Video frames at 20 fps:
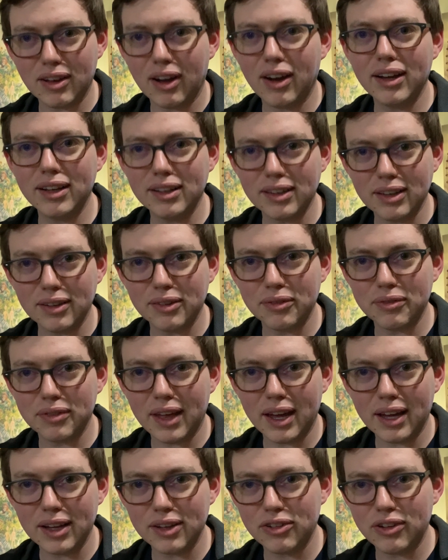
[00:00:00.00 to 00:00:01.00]
title of
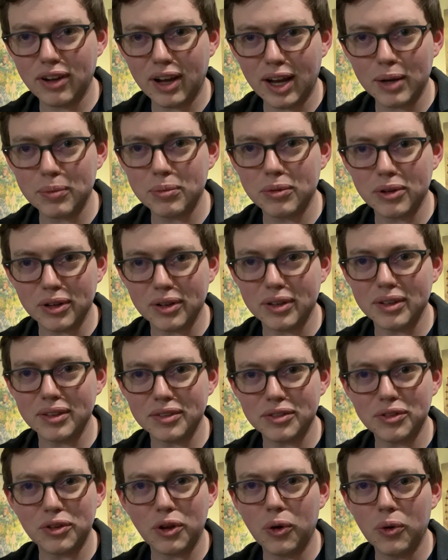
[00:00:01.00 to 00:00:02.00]
that chapter
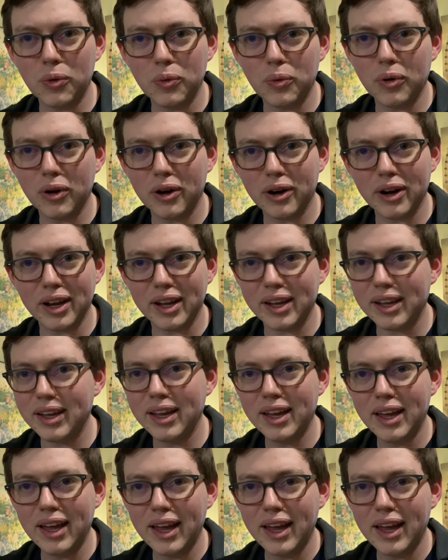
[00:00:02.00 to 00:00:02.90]
is don't worry.